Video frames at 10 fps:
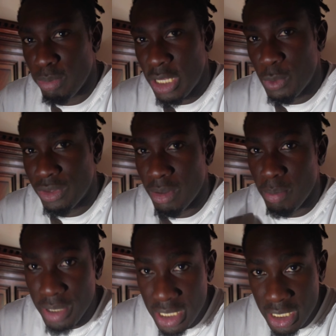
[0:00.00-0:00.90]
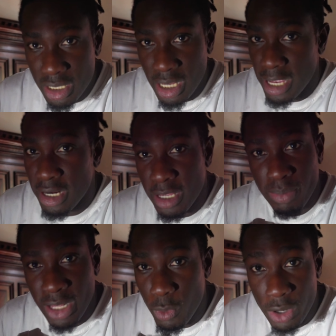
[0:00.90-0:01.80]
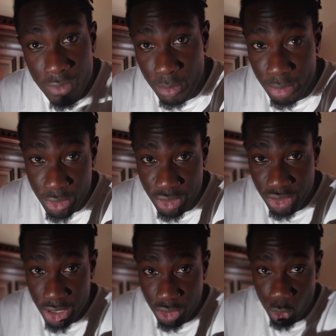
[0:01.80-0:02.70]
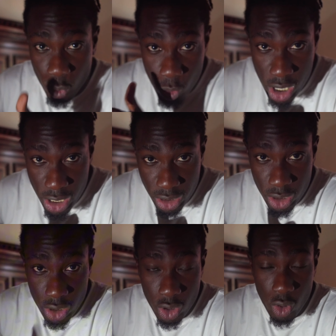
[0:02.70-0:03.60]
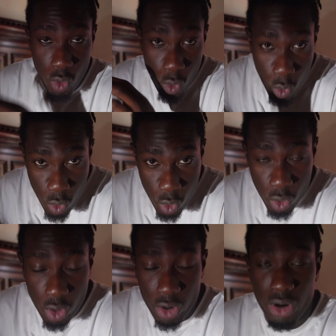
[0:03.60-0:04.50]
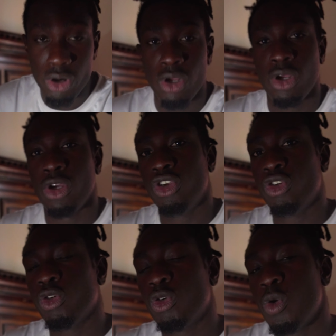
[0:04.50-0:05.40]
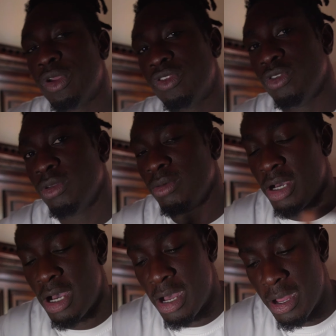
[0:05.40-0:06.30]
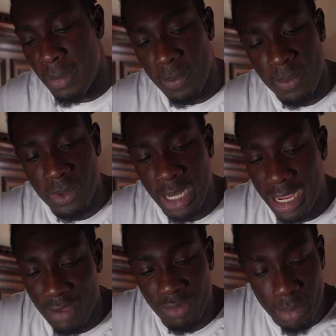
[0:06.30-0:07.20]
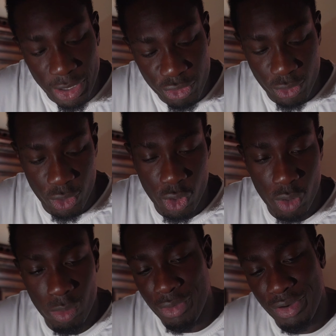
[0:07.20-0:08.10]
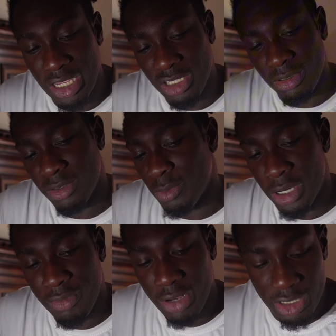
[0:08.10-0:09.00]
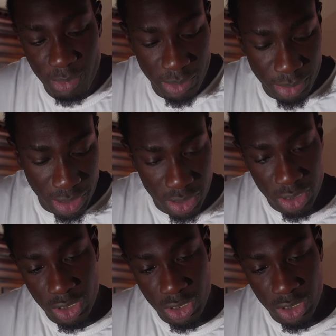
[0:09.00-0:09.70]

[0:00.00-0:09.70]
playing with the beat and then playing whatever progression that you want, or you're going to like have a metronome, whatever case may be.